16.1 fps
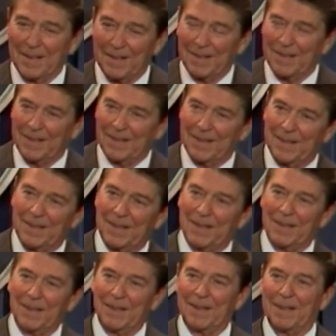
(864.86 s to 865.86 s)

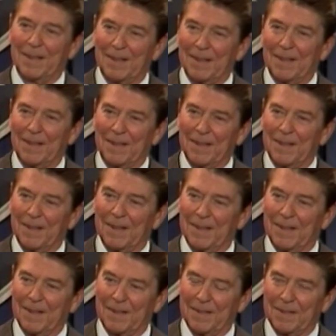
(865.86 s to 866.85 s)

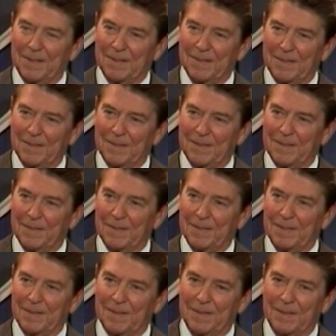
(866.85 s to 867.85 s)

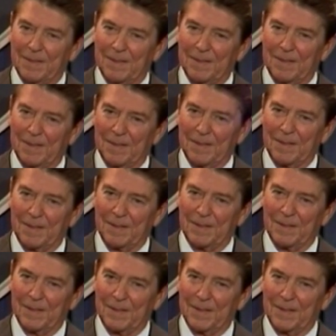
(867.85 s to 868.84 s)

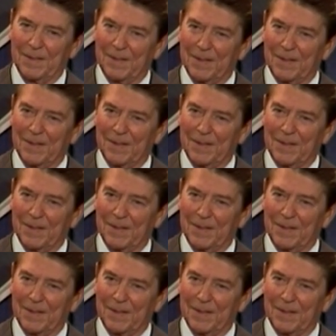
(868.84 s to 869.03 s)
The person shown says nothing.